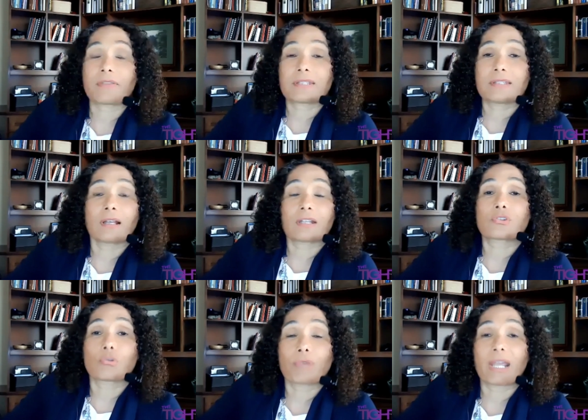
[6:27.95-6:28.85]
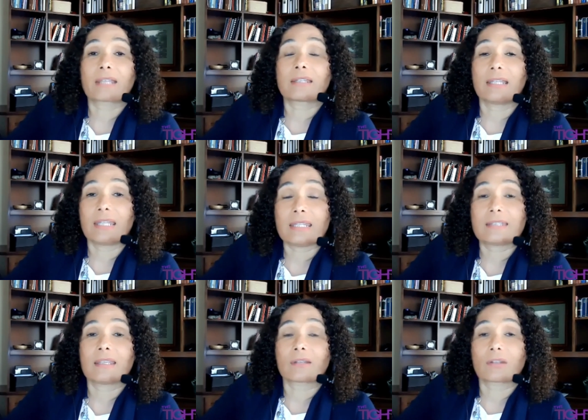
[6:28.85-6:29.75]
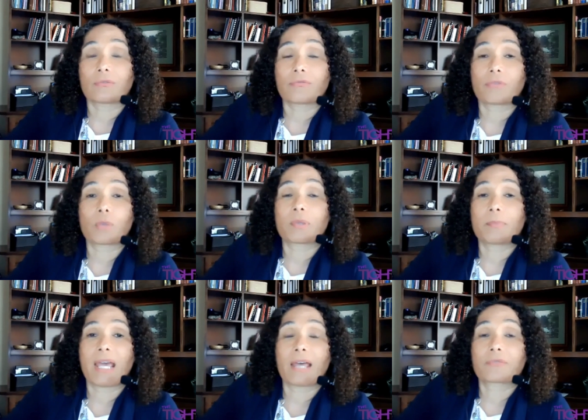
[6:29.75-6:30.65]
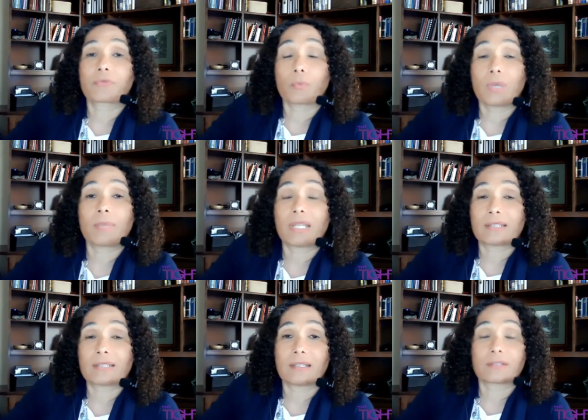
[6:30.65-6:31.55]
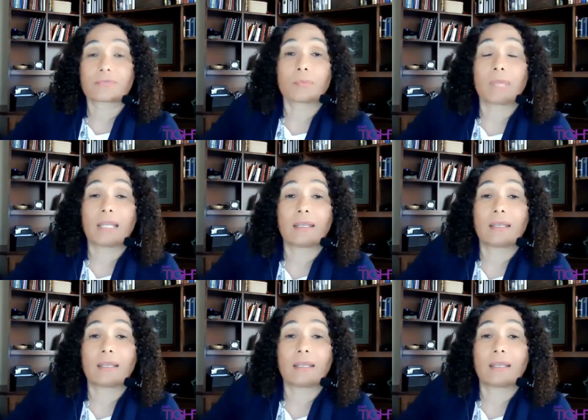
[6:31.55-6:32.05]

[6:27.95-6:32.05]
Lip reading: It's not as direct and easy and confirmed a path for women as it is for men.